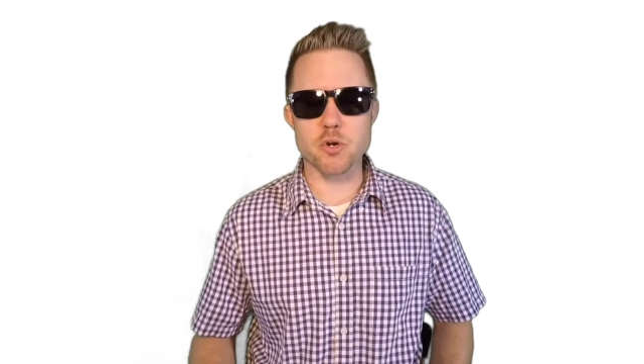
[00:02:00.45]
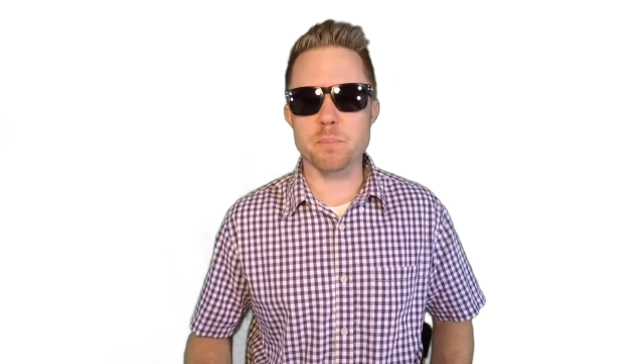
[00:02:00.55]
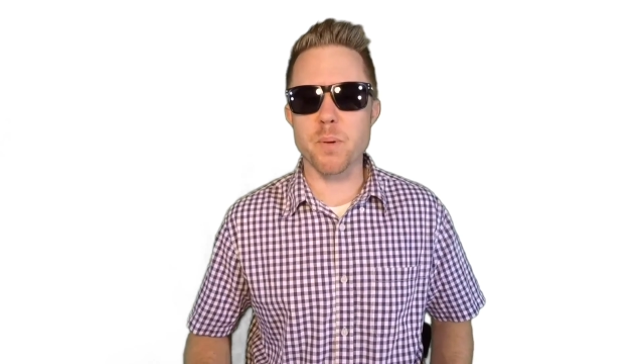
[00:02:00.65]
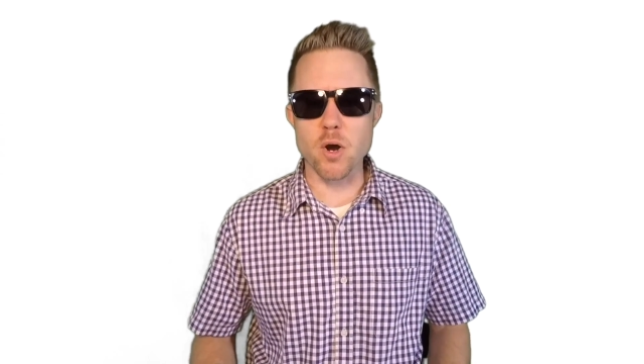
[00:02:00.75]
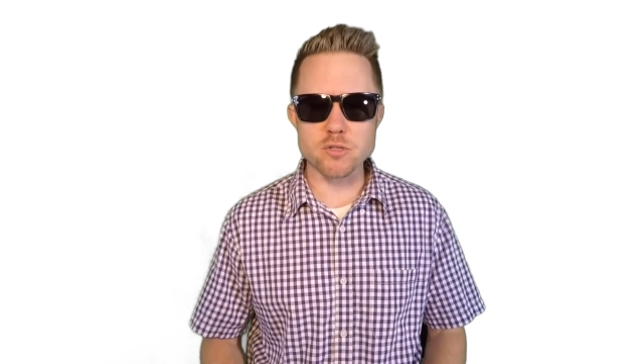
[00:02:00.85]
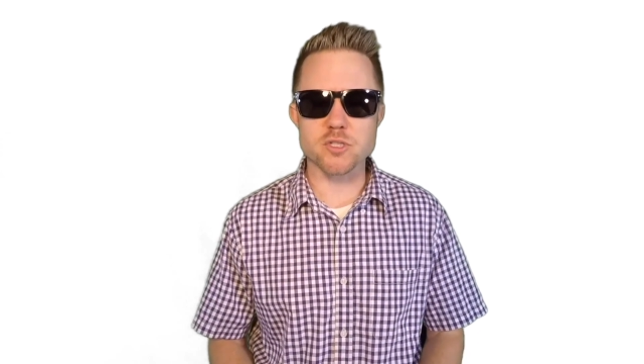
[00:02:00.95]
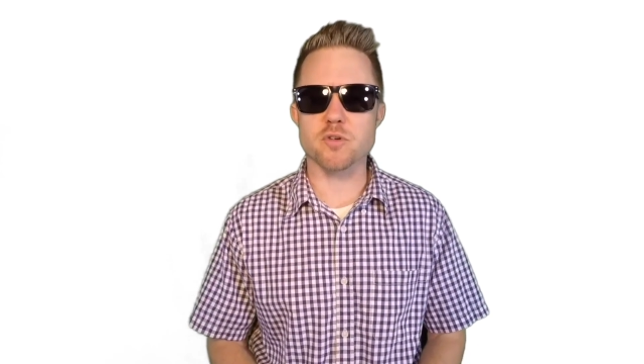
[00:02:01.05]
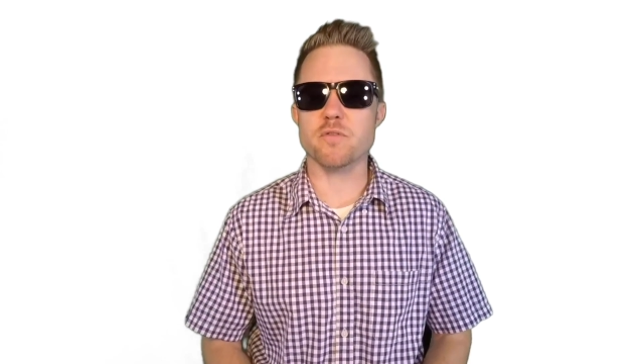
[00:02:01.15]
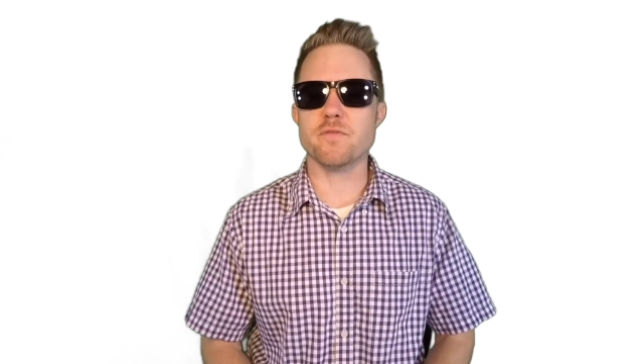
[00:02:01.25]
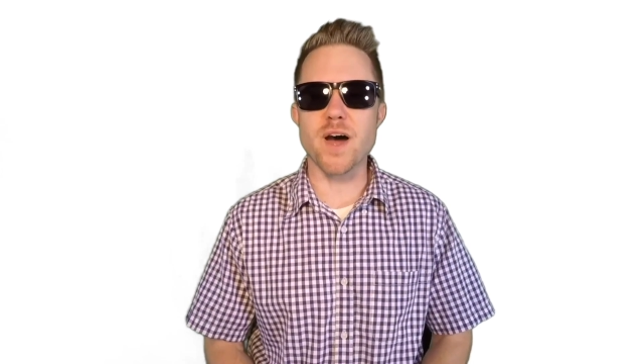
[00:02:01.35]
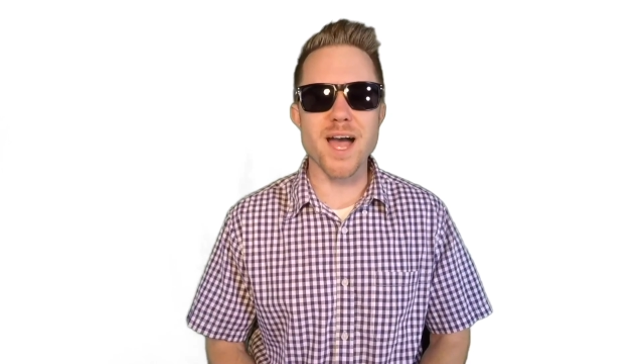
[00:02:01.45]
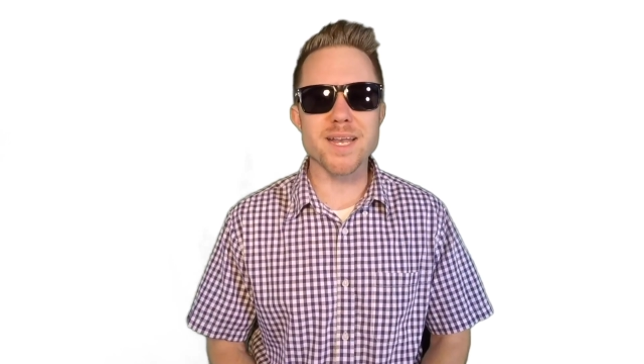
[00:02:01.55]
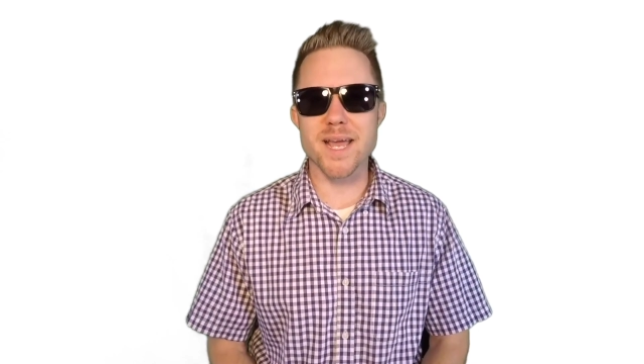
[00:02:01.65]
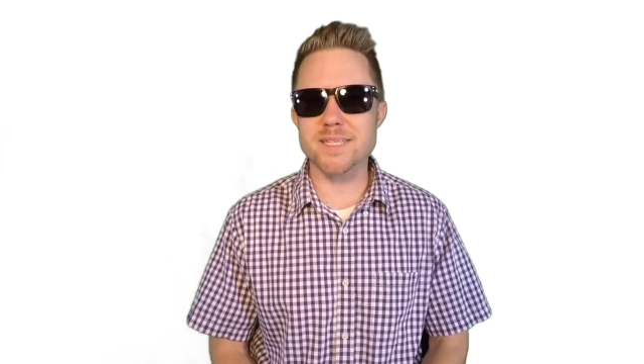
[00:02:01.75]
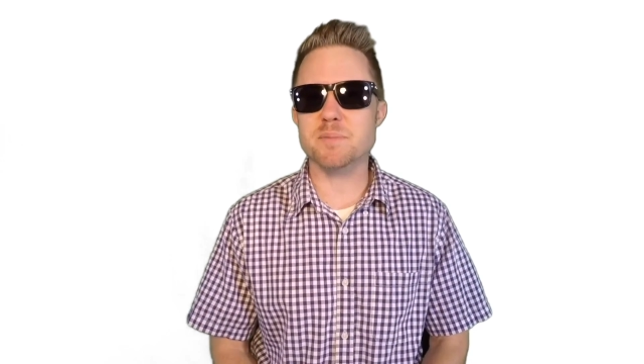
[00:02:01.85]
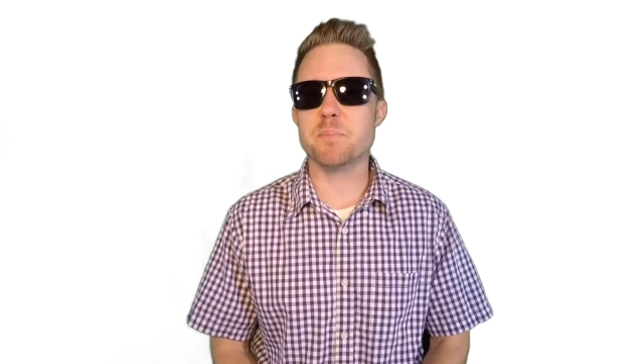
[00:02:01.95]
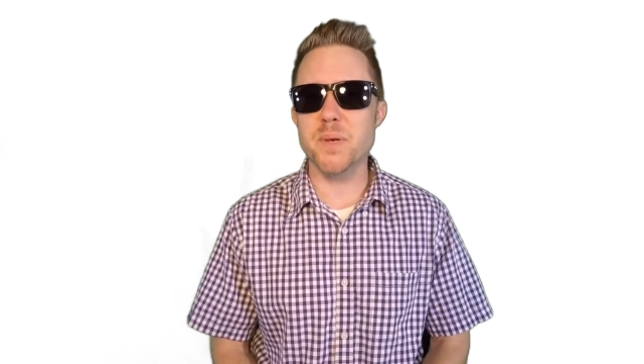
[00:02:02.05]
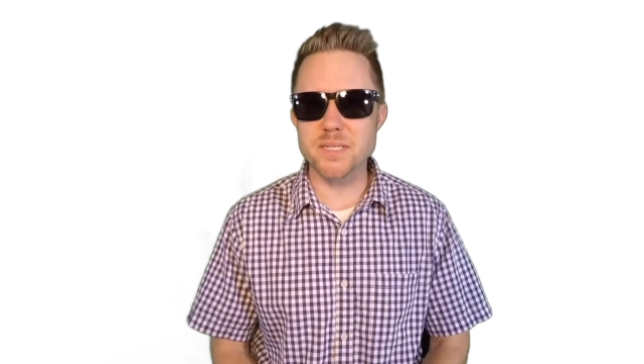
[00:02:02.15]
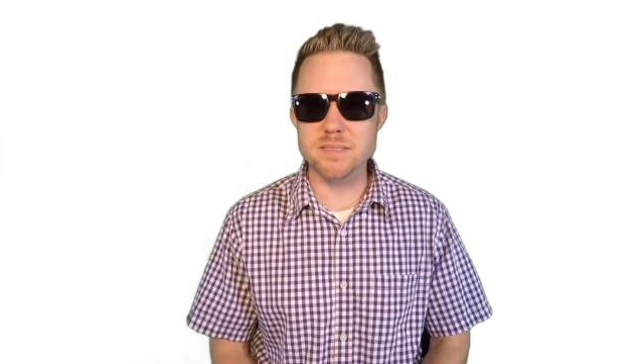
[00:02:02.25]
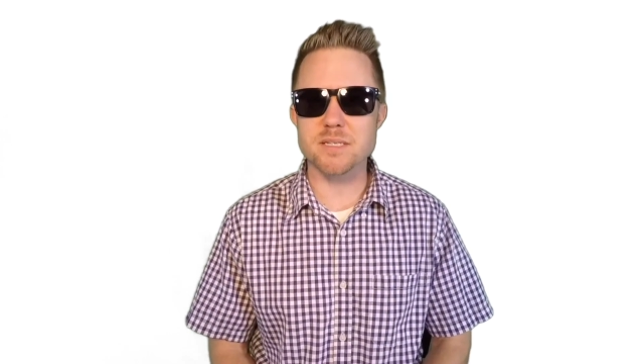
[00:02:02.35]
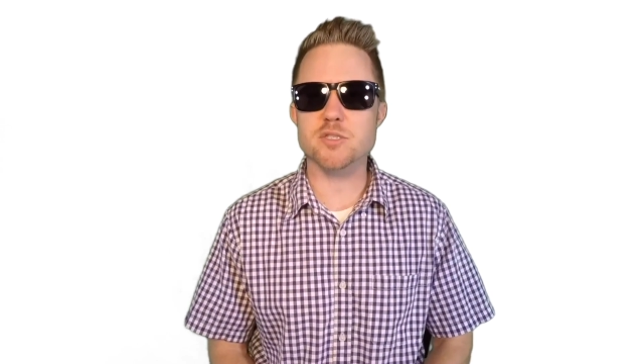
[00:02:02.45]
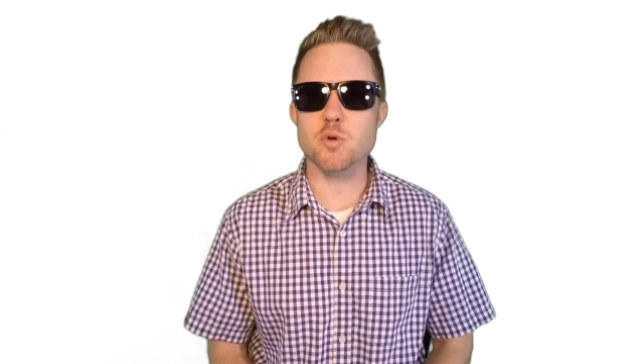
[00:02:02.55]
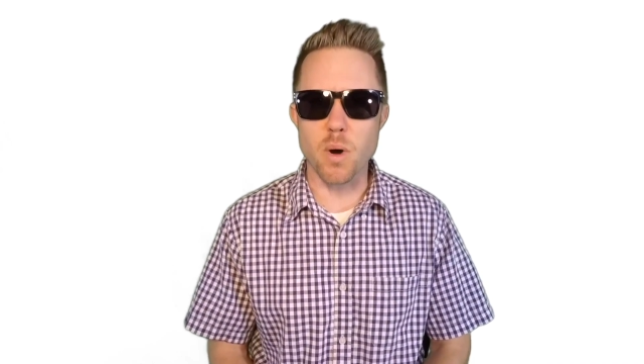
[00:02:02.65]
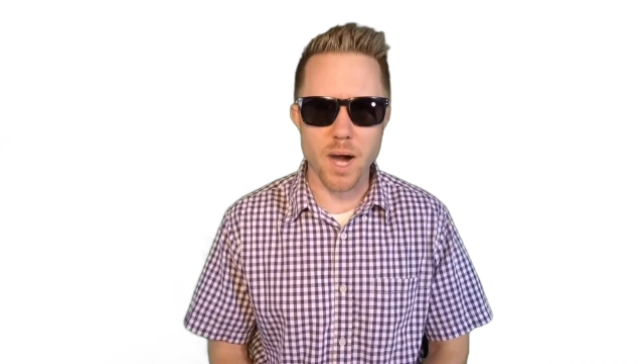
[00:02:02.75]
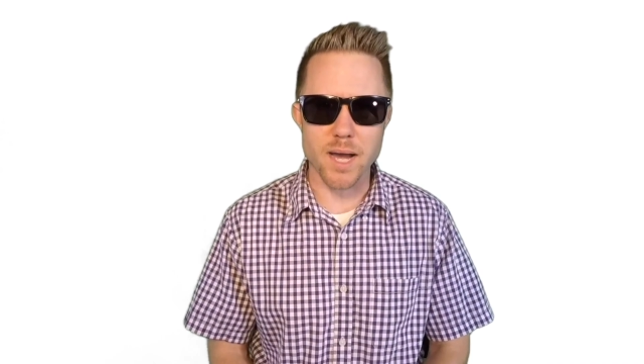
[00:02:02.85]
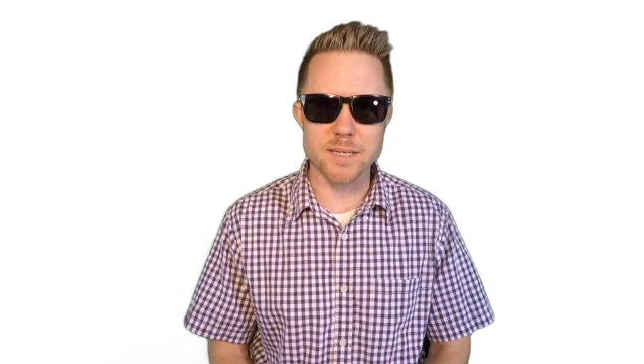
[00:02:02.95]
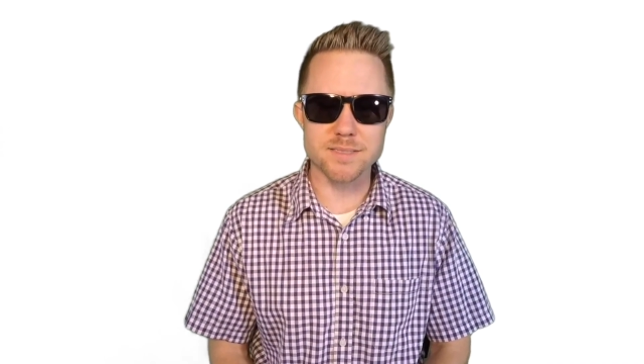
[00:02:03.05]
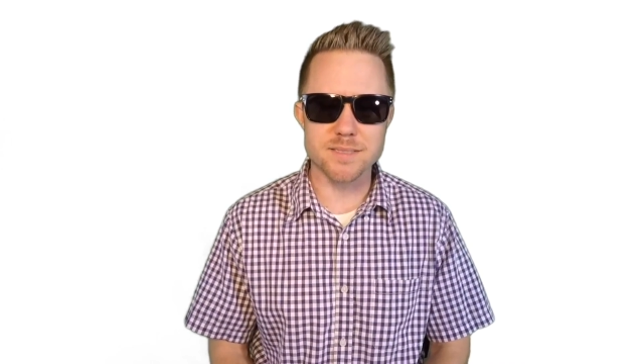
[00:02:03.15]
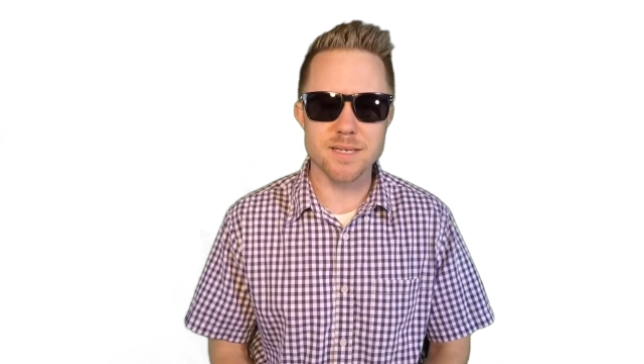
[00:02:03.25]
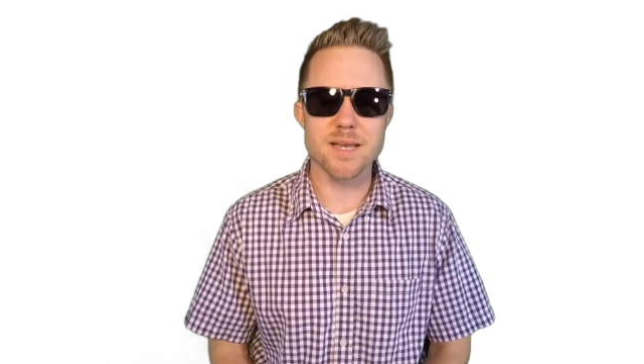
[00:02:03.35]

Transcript: your personal finance business twice,